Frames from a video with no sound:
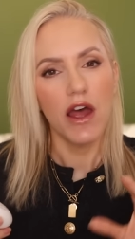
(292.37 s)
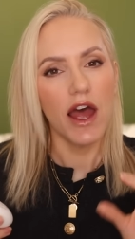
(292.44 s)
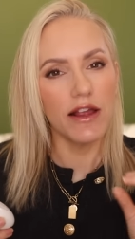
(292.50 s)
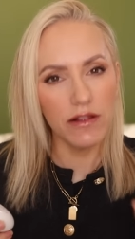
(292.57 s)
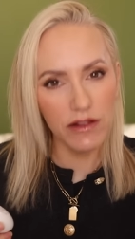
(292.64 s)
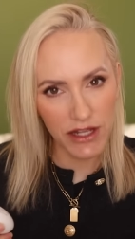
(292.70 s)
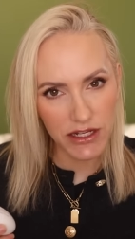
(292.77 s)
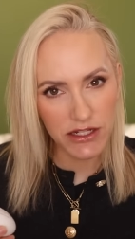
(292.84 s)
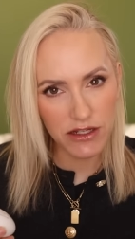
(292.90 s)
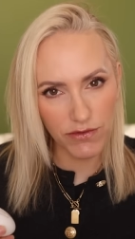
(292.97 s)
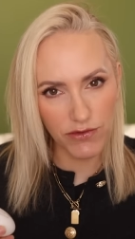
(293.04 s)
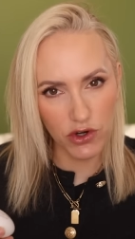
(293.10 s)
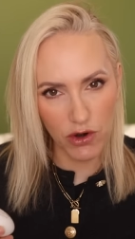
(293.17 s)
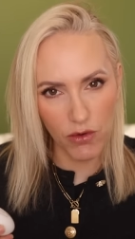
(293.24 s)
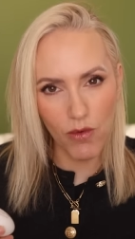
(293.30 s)
at least
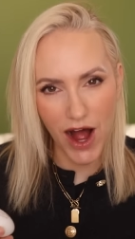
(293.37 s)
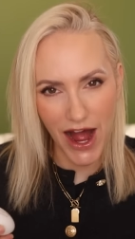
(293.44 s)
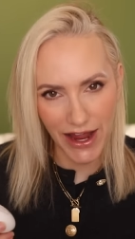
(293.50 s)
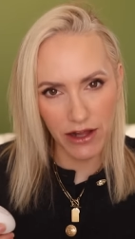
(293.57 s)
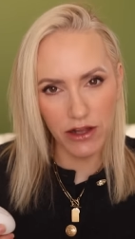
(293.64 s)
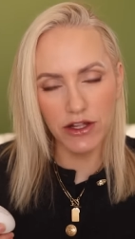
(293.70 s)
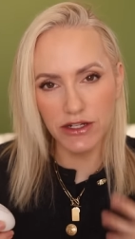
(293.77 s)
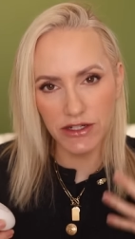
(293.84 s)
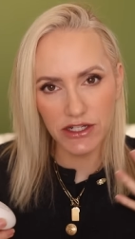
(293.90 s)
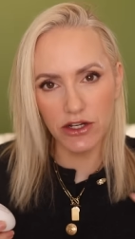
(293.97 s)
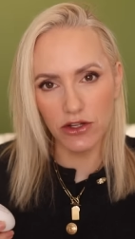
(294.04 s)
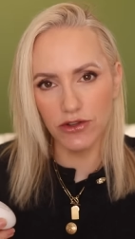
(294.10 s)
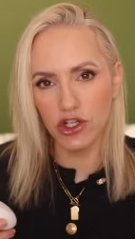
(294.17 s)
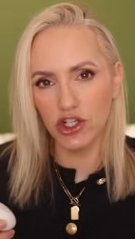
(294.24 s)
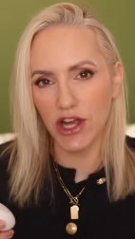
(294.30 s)
for a while
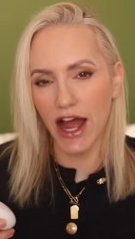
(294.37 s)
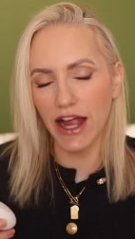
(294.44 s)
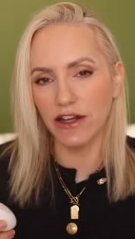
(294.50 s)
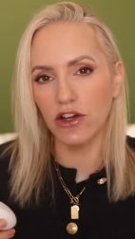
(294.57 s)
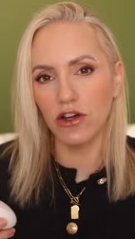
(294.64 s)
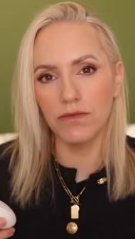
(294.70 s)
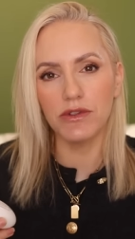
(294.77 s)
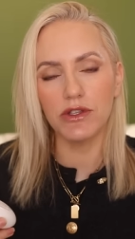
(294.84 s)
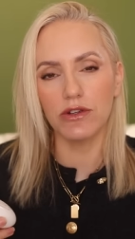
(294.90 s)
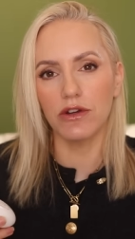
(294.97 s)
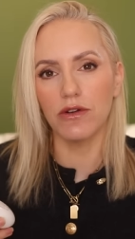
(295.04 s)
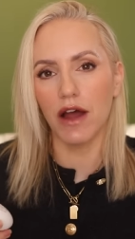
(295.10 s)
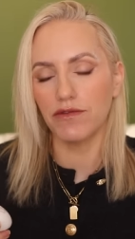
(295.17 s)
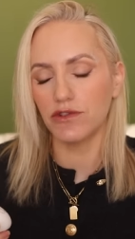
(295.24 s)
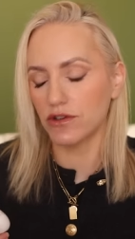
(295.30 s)
until the shine comes
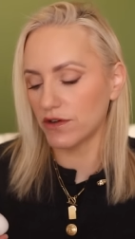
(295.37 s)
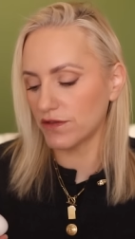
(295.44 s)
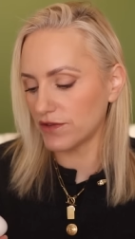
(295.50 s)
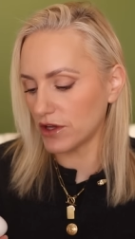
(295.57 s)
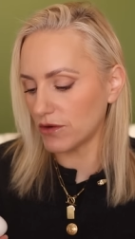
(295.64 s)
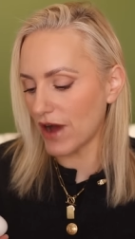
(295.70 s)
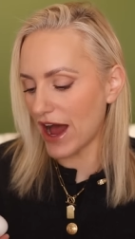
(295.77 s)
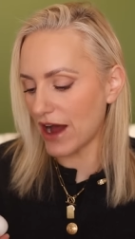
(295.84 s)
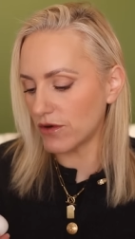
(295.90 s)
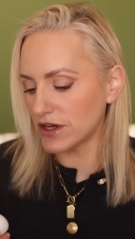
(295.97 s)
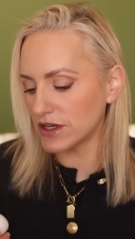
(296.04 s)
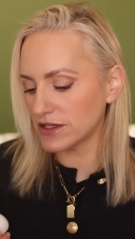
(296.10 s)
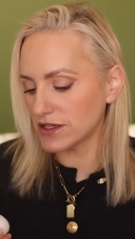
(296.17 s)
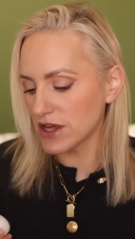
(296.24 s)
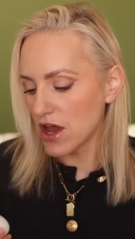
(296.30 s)
through after a few
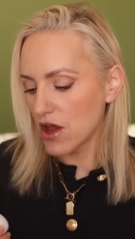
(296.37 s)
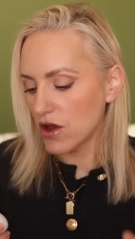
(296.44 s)
hours,